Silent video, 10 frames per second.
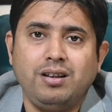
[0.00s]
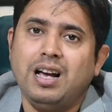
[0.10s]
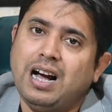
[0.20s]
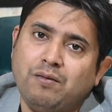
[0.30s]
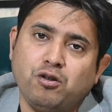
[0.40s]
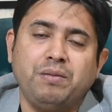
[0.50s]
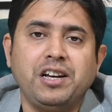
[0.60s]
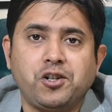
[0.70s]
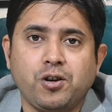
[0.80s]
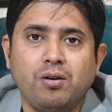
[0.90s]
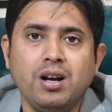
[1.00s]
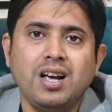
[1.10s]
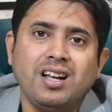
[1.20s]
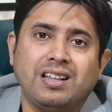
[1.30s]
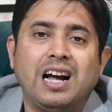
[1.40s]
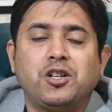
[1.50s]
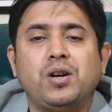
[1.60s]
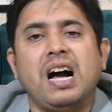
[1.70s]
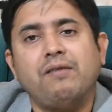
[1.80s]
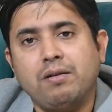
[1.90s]
You have to make sure that you
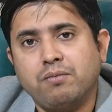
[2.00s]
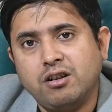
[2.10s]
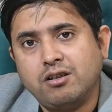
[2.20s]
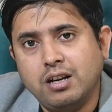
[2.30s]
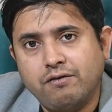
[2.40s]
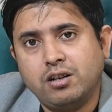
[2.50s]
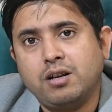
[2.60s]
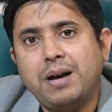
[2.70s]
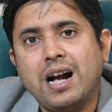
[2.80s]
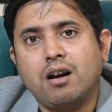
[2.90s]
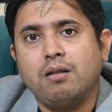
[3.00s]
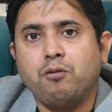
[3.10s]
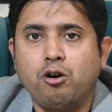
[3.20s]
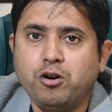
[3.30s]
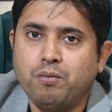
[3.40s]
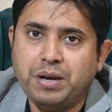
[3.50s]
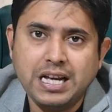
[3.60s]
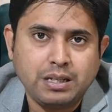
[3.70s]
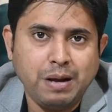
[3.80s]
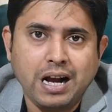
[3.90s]
have inverter backup or
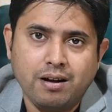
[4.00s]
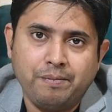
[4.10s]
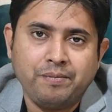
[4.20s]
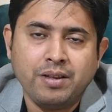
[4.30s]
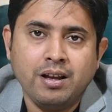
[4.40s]
UPS backup